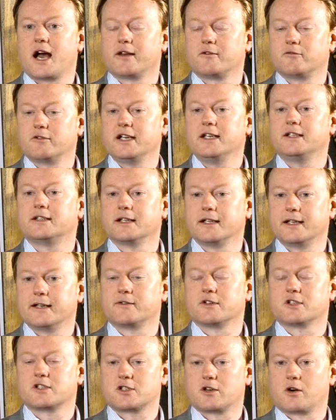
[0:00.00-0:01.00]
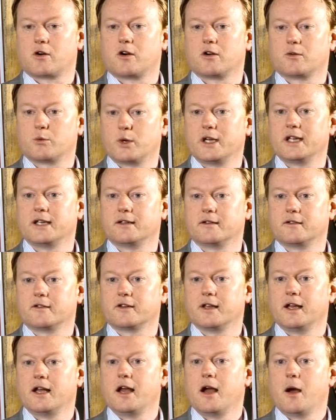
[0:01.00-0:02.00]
and redeliver stored wind